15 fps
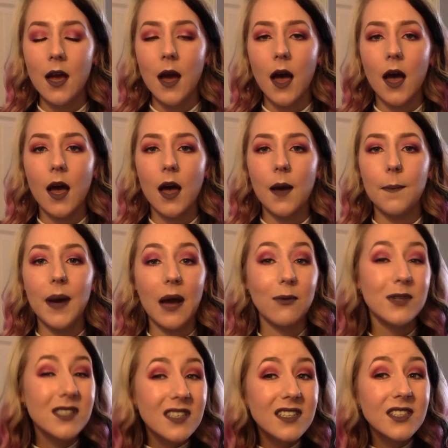But I
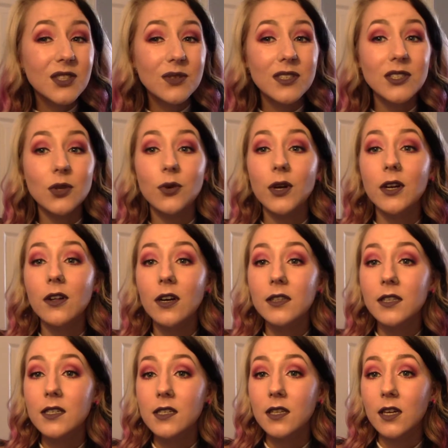was gonna do a tutorial on
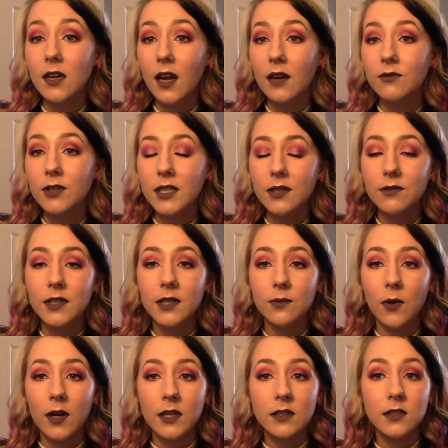this look. I really, really
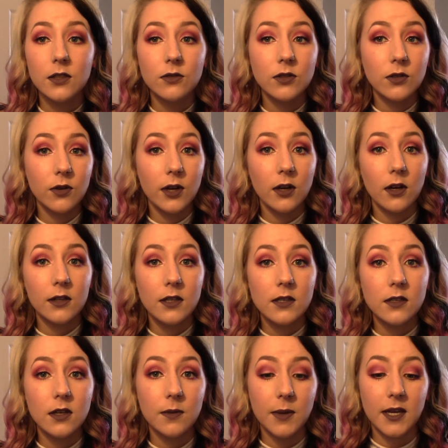wanted to do a tutorial on this
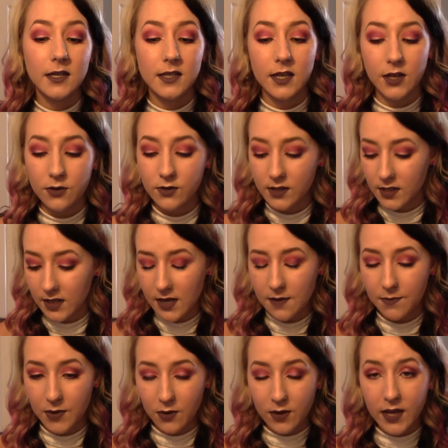look because I used the
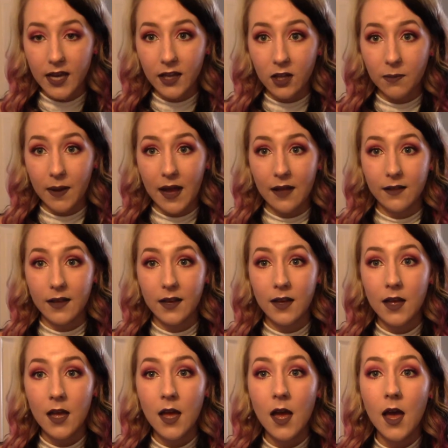Beauty Killer palette.
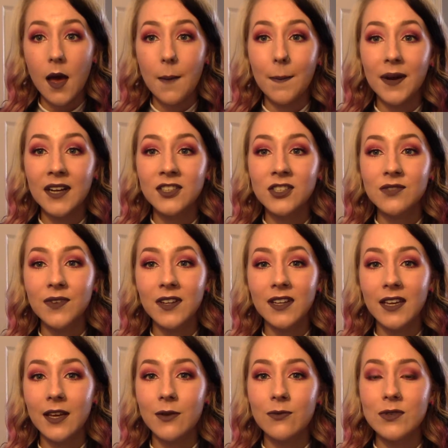But I just felt
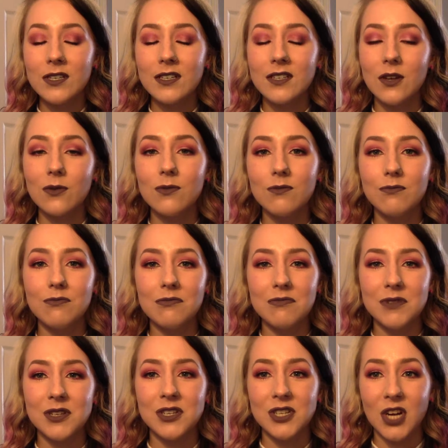like it was so
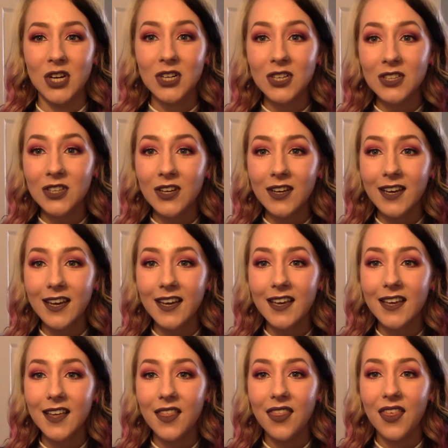dark
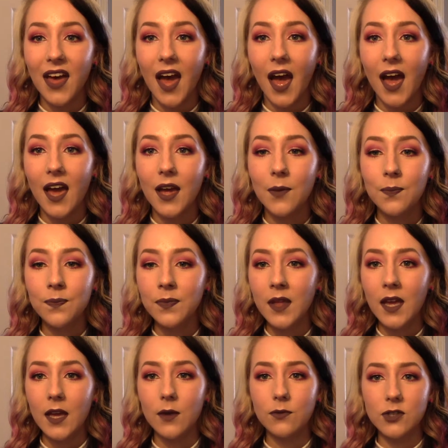looking that
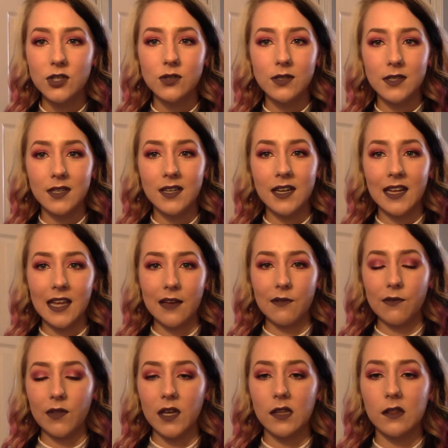it just didn't
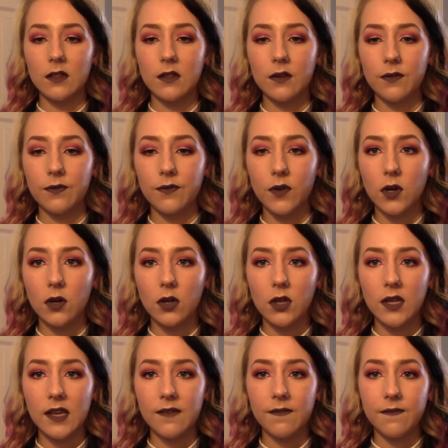give like the full
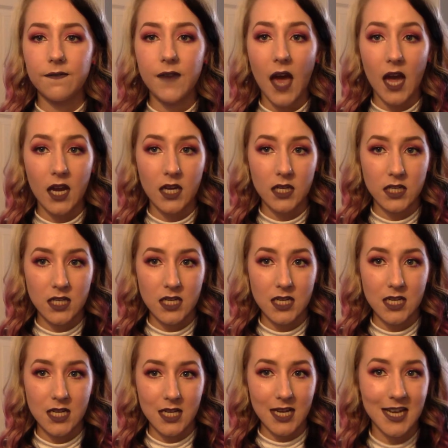
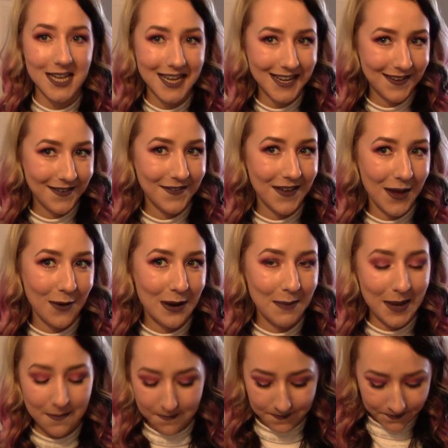effect, if you get what I mean.